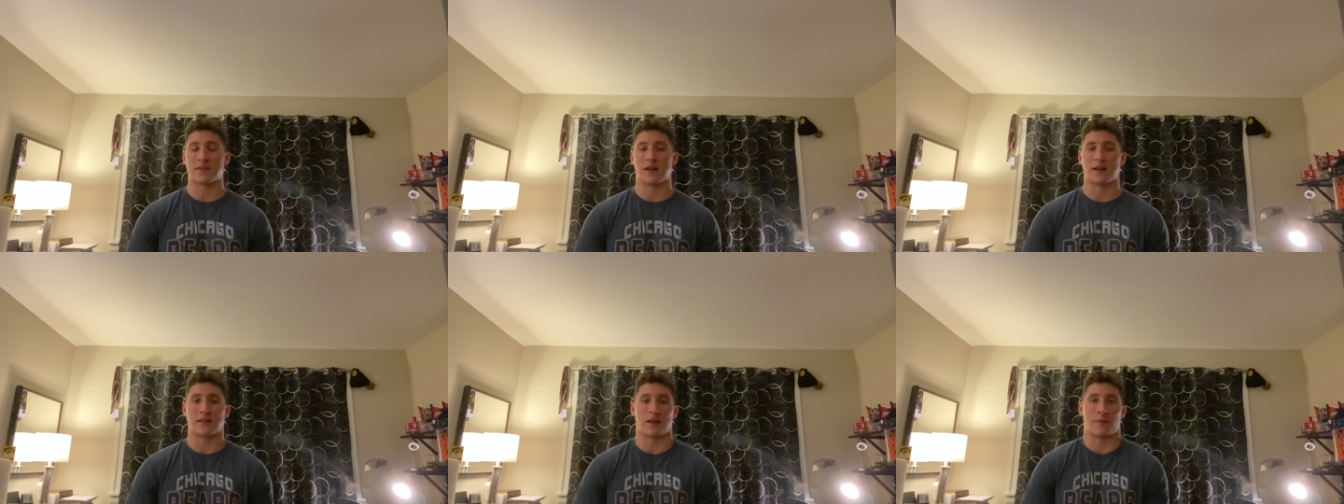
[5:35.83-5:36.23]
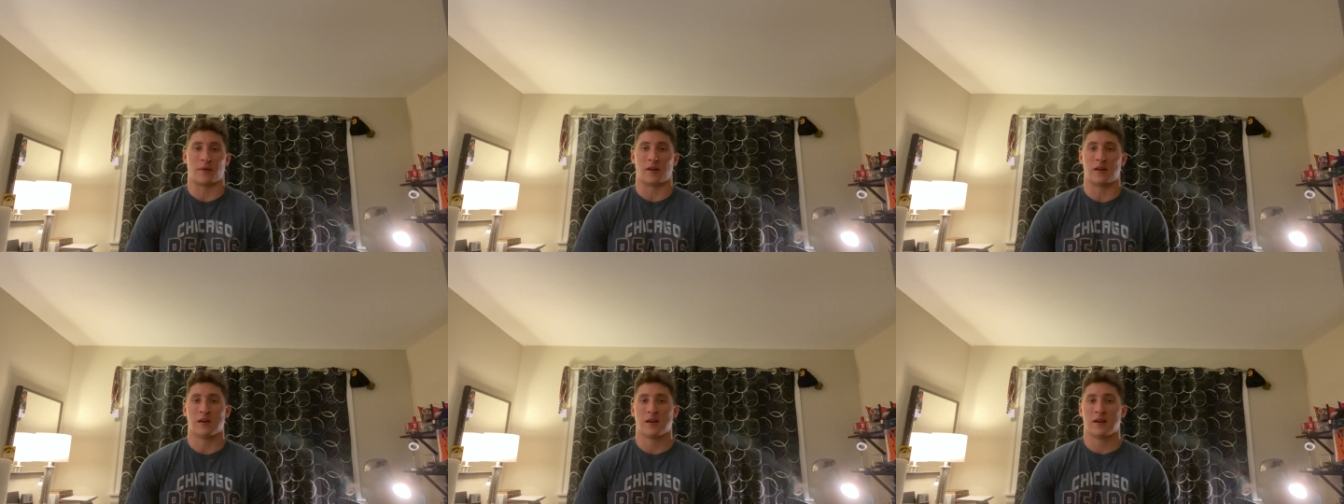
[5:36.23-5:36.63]
I
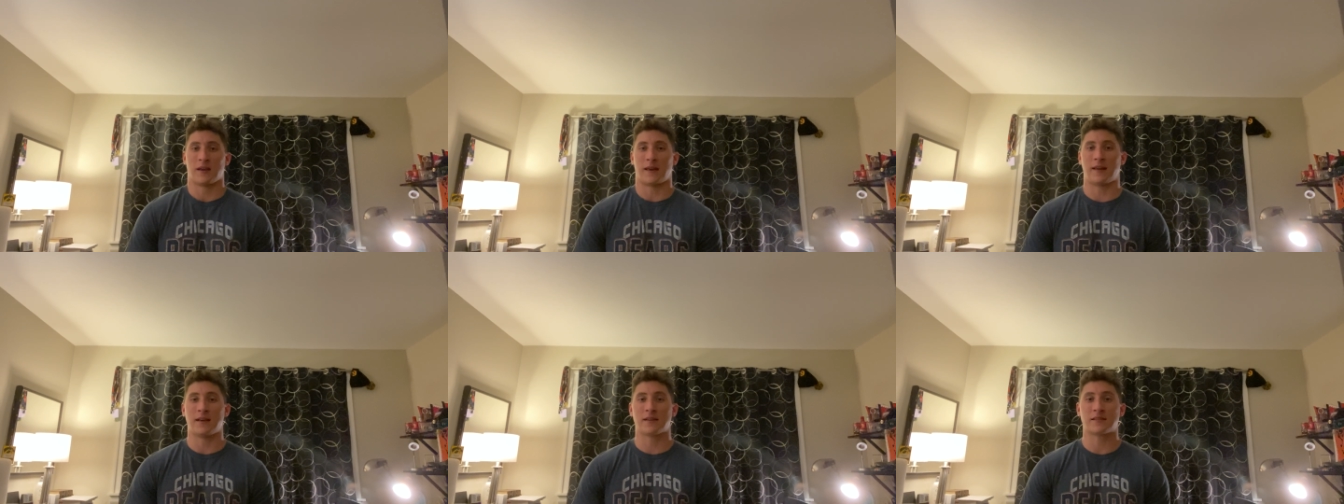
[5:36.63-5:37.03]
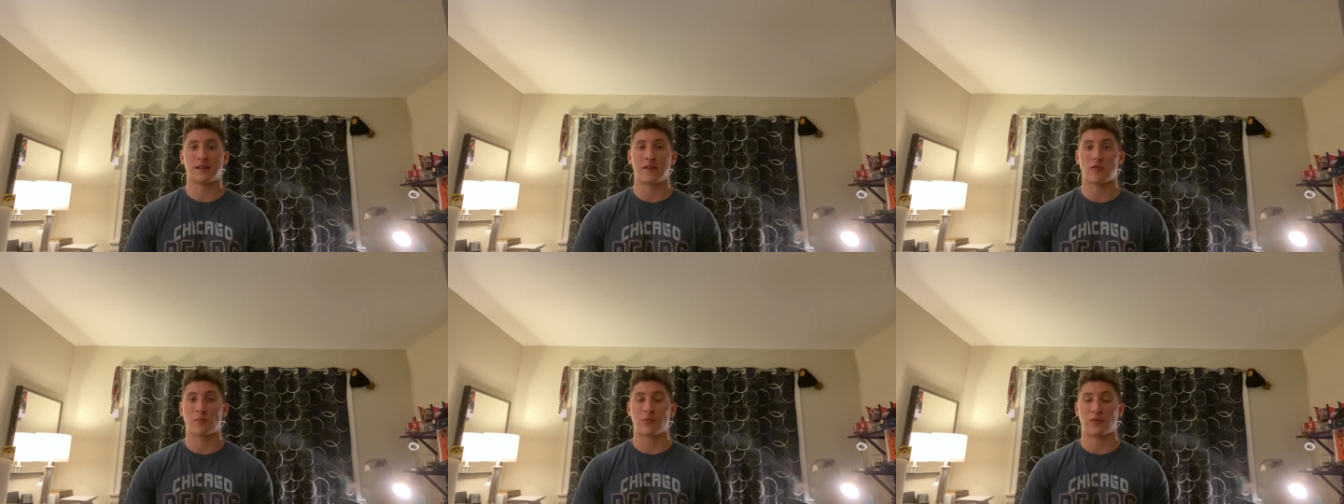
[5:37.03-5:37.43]
mean,
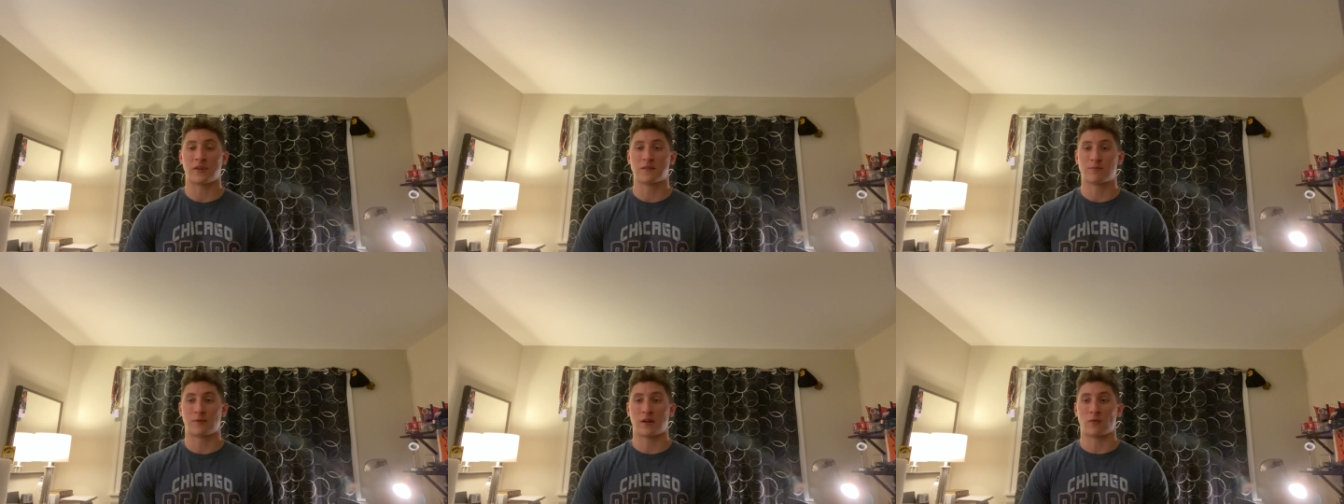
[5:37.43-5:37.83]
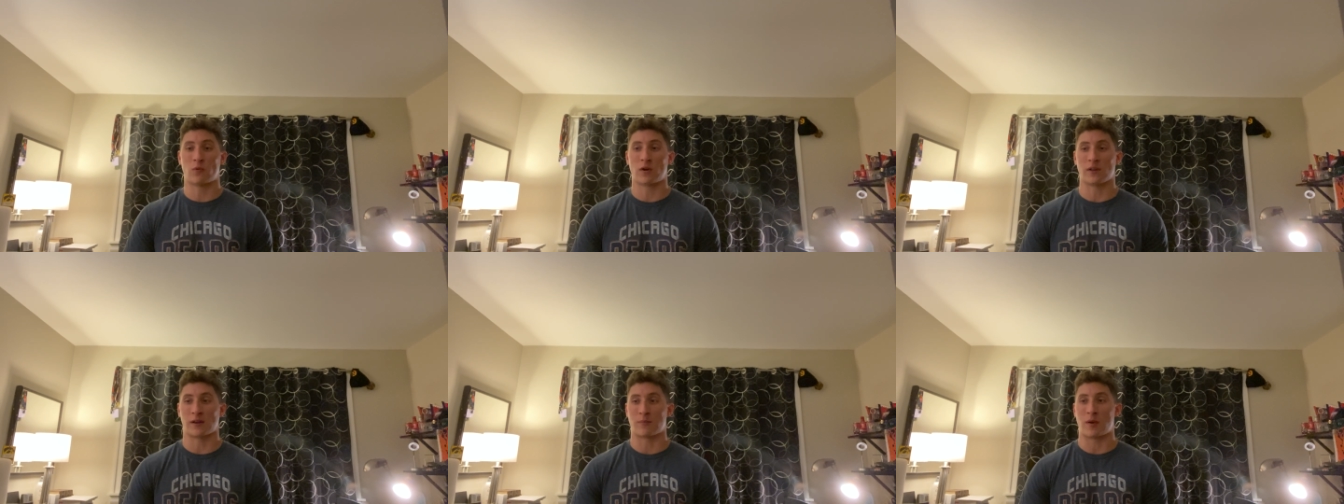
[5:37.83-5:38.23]
he's played
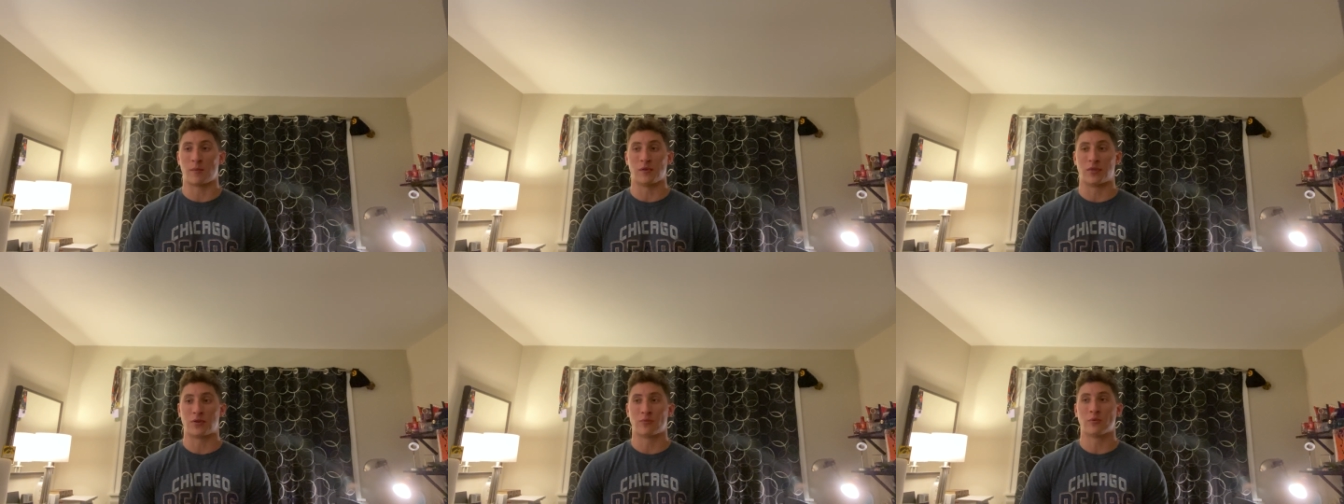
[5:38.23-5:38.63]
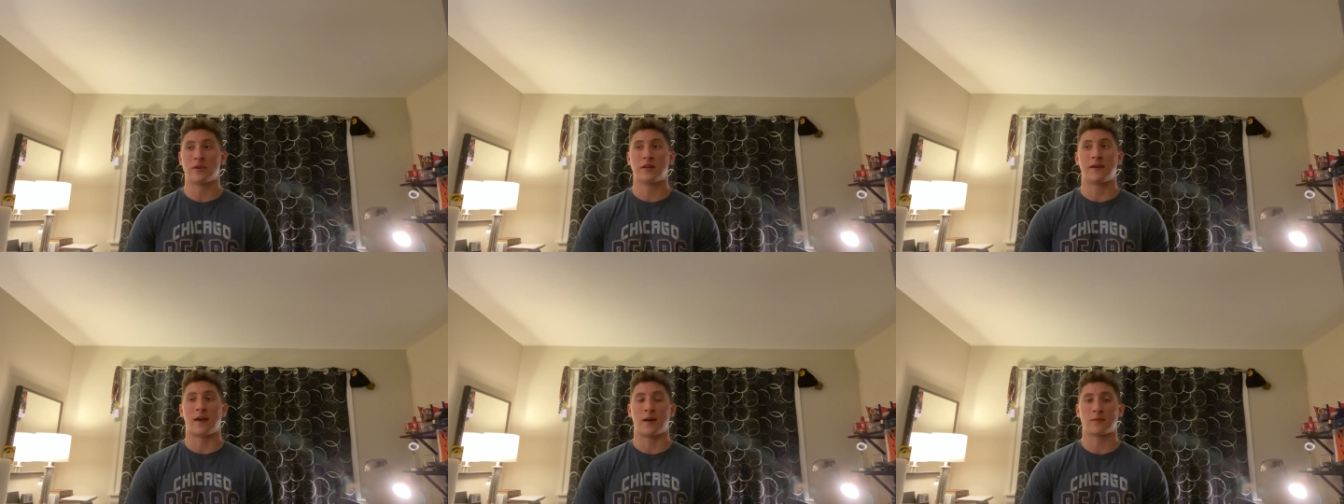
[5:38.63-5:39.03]
what, like maybe
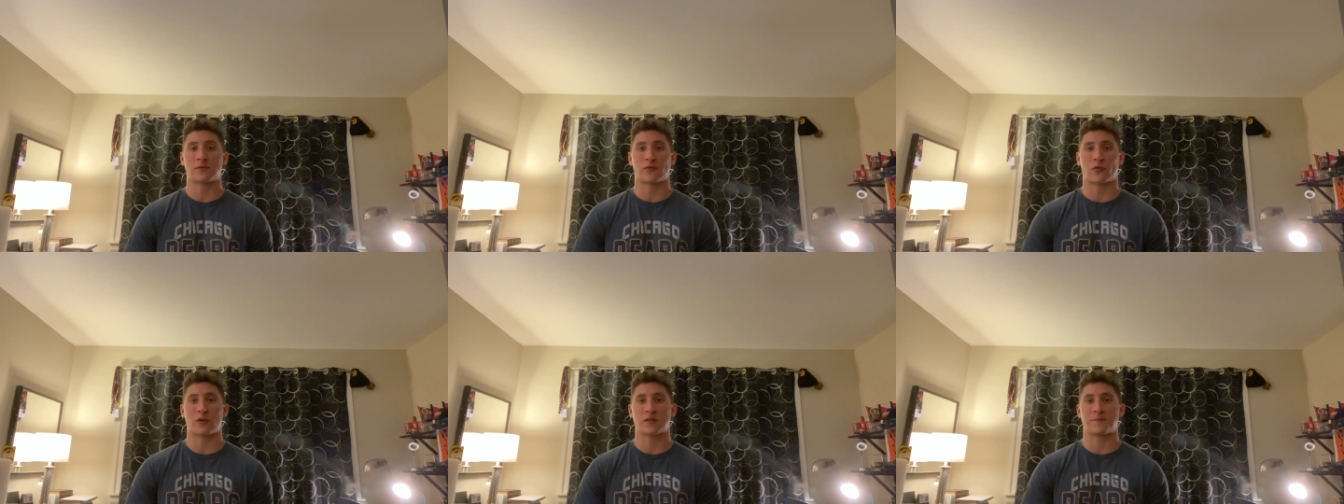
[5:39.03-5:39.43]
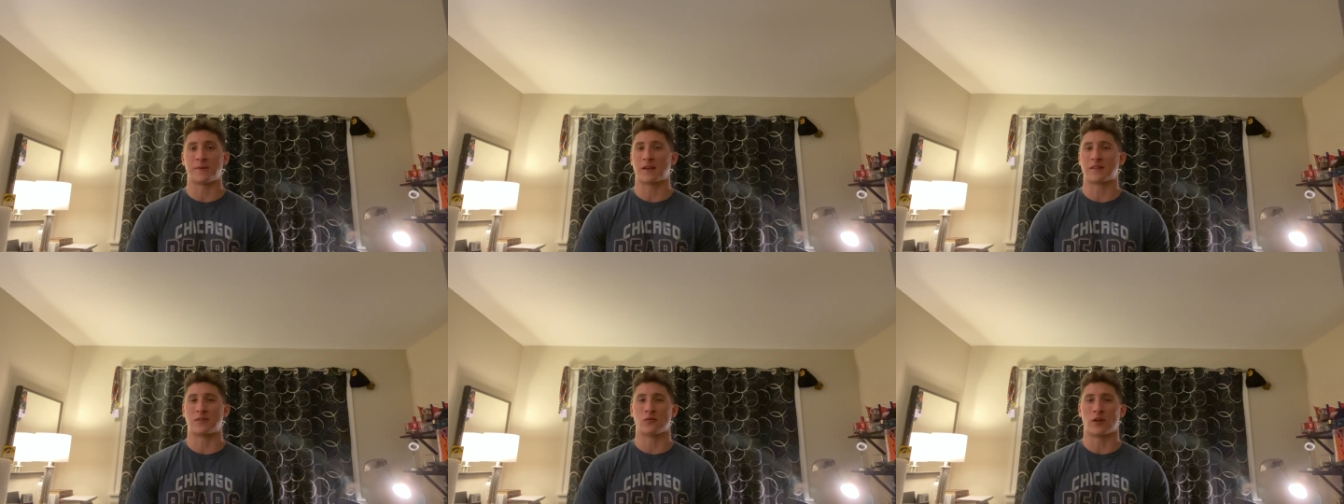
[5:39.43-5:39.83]
3 games for us
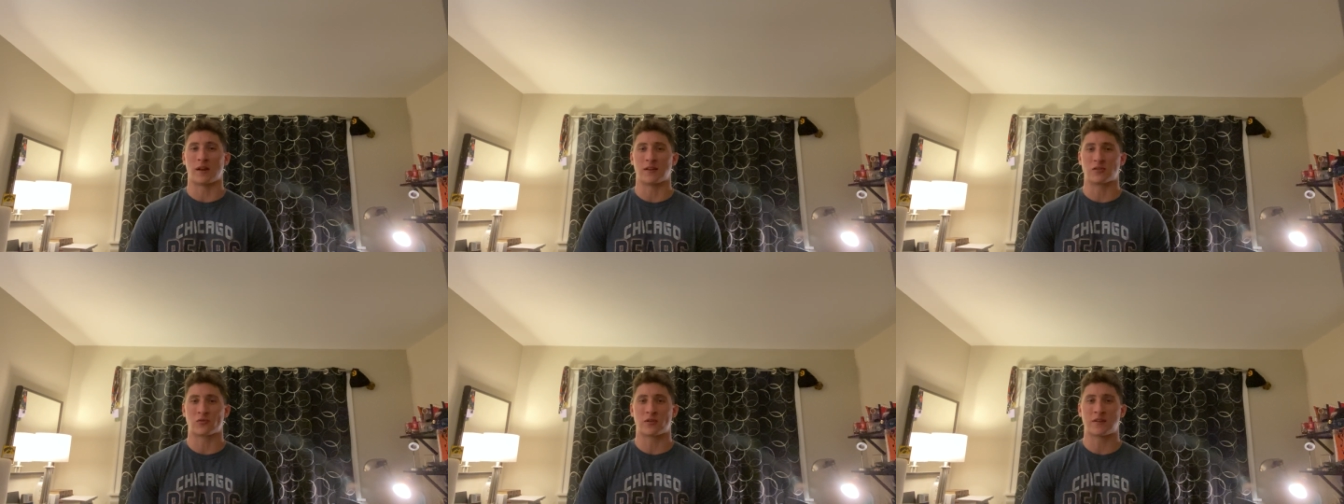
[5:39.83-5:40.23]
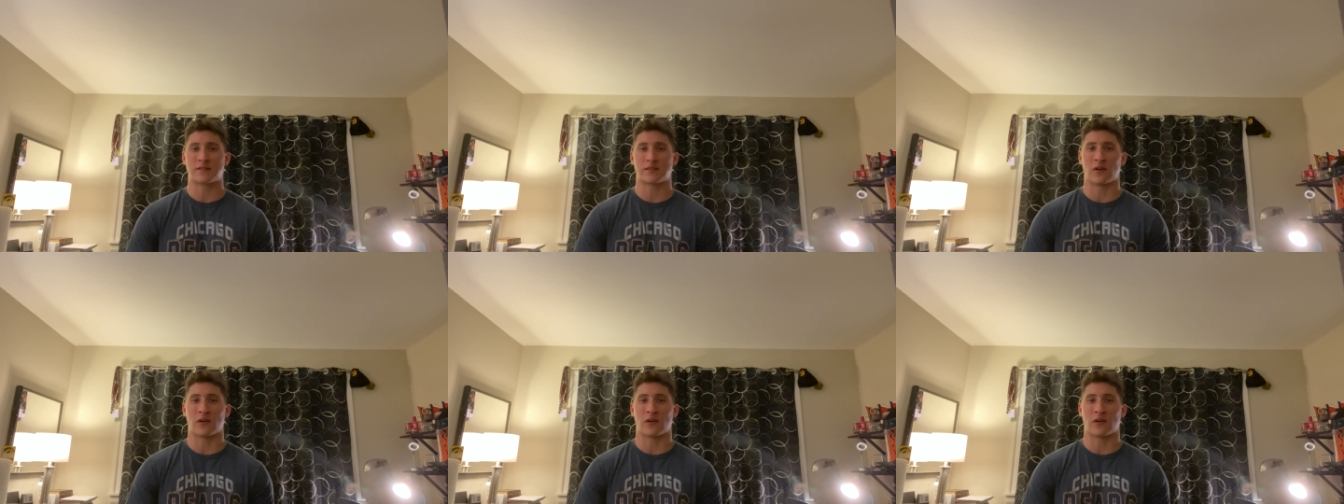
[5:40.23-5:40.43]
due to injuries.